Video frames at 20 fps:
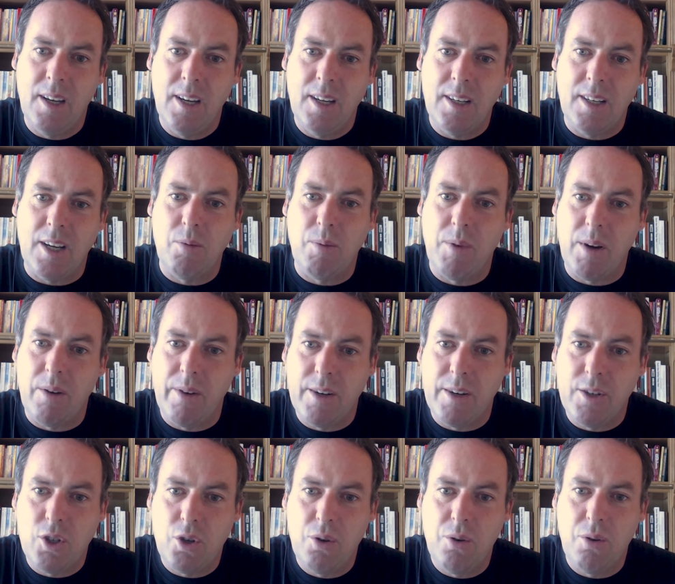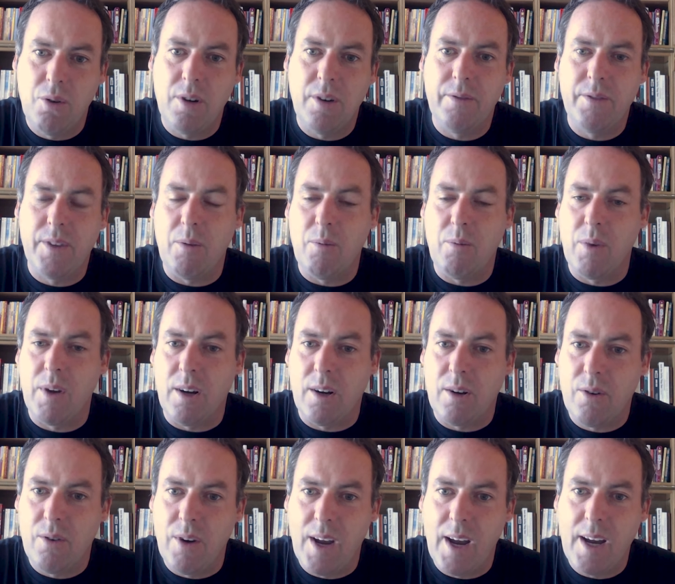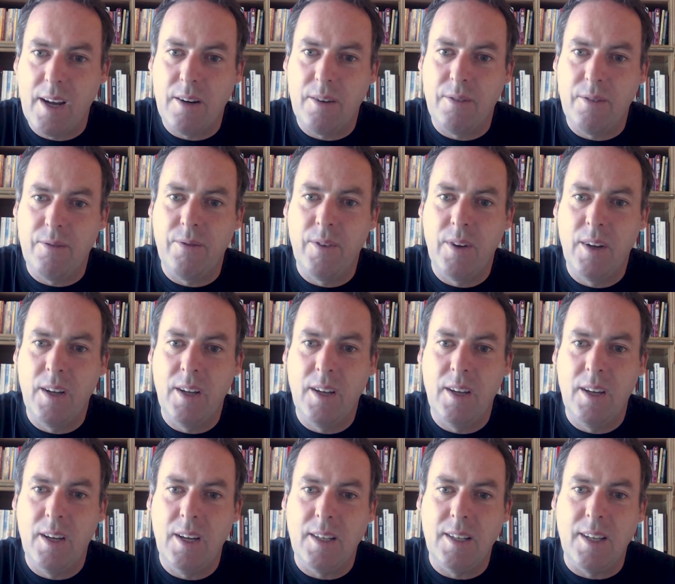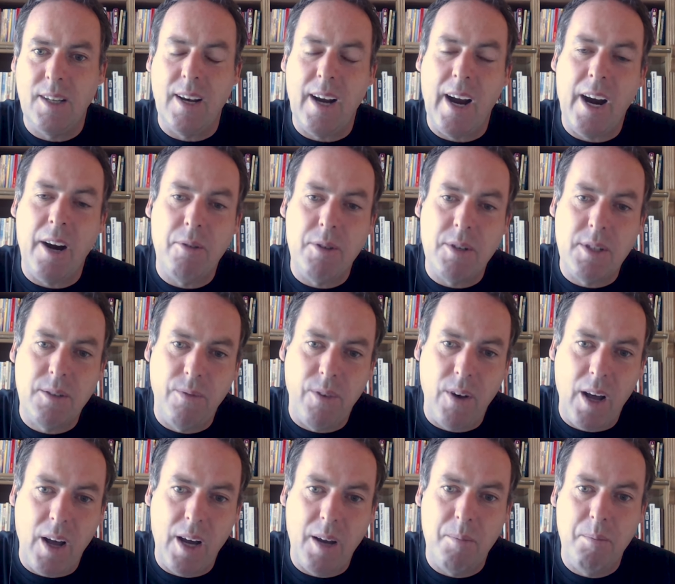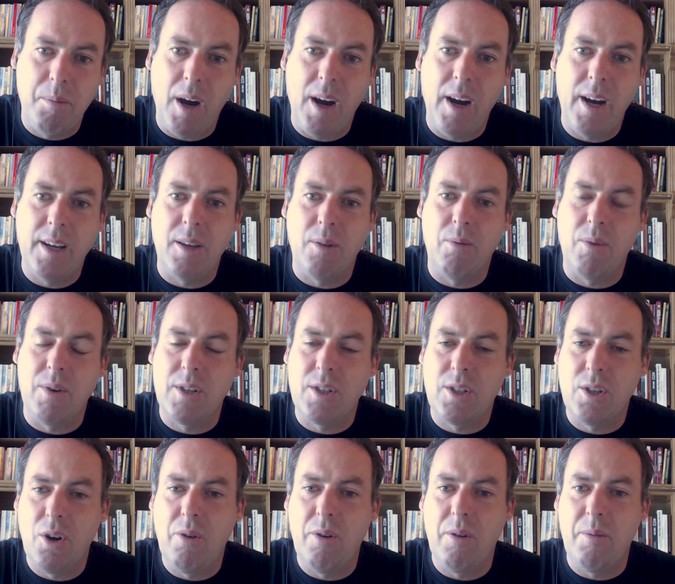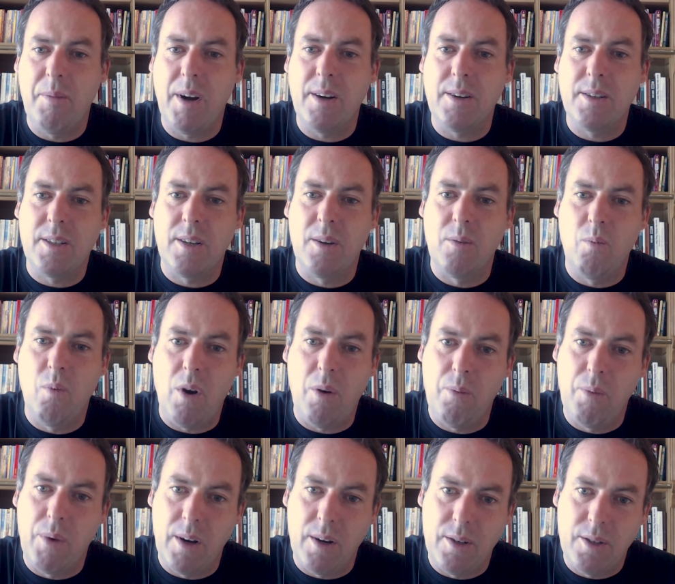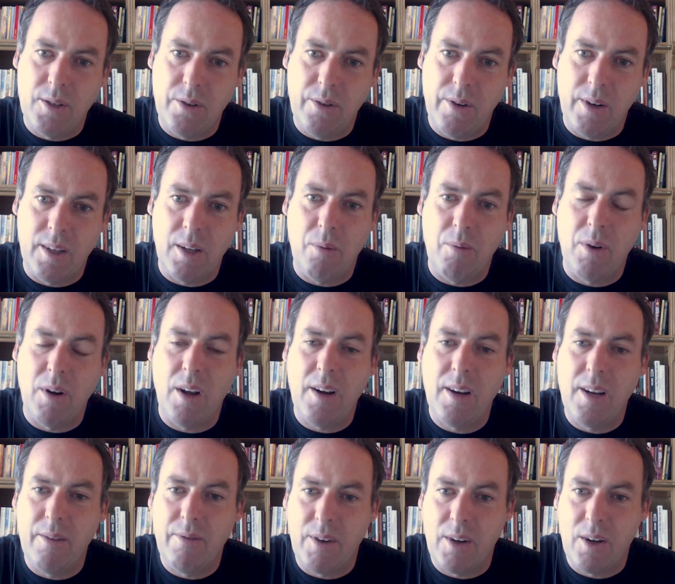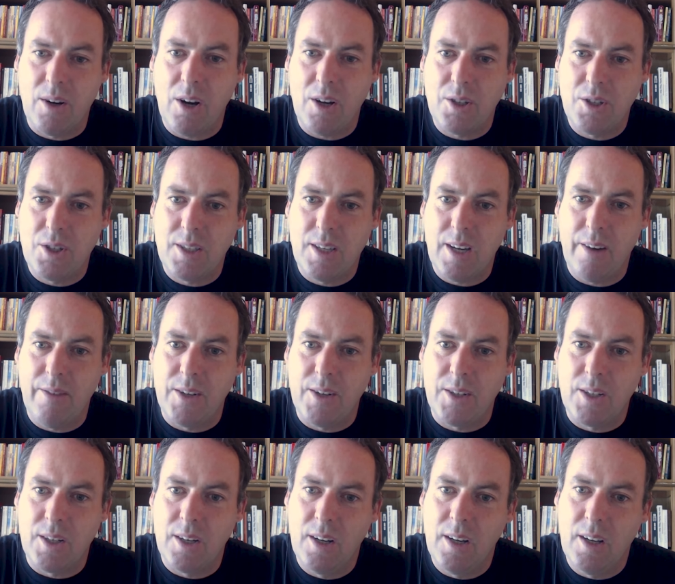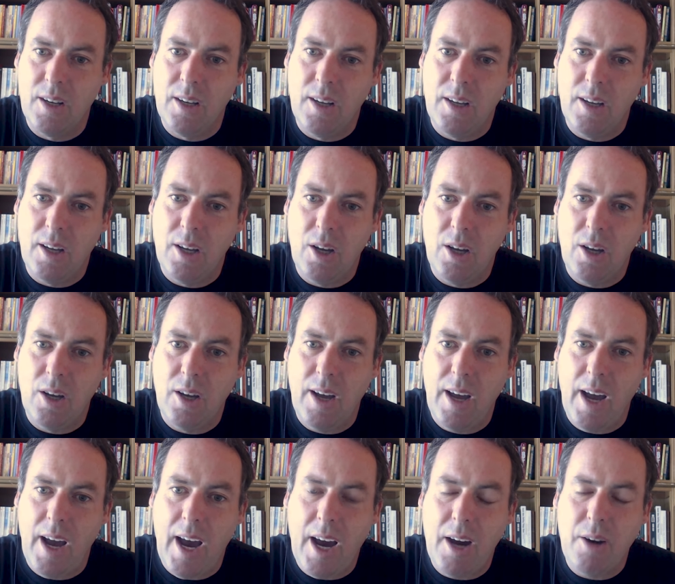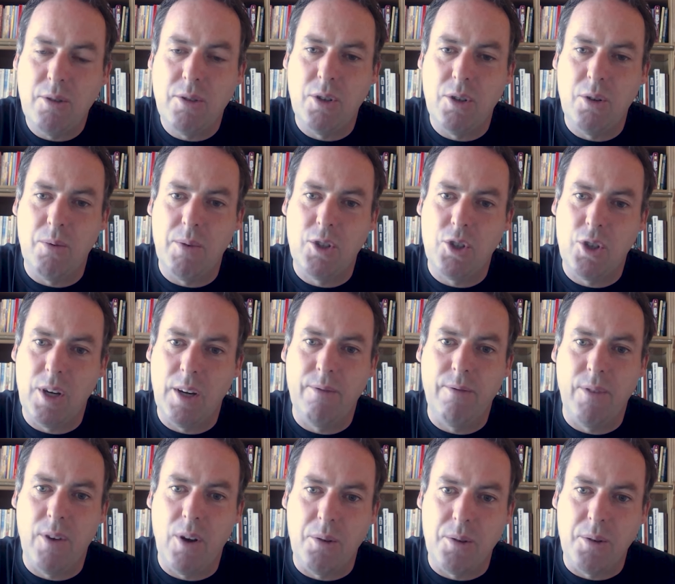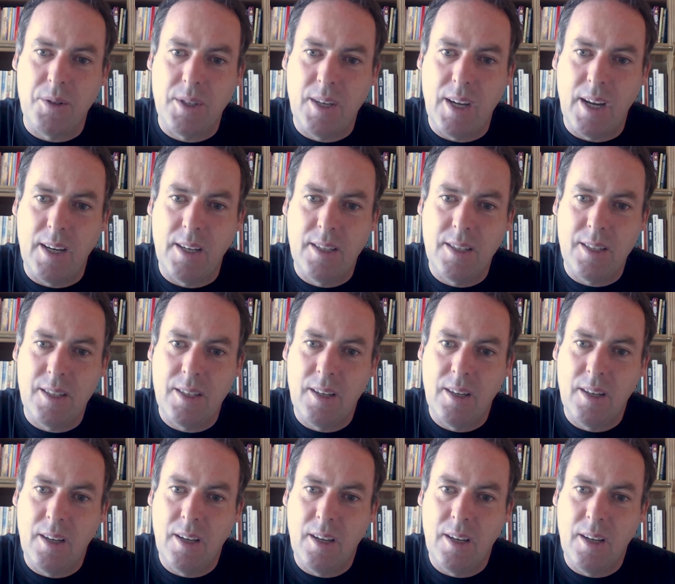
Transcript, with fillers: that we are intuitive, that we are creative, that hours fly by, that we're so immersed in what we are doing that we're not even conscious of it. How do you achieve flow states?